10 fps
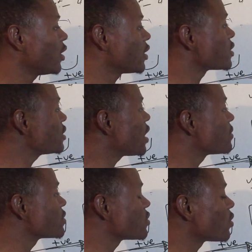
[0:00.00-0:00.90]
18
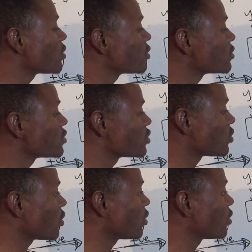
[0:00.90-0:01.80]
times 0,
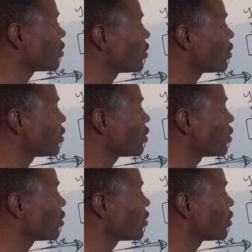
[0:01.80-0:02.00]
0.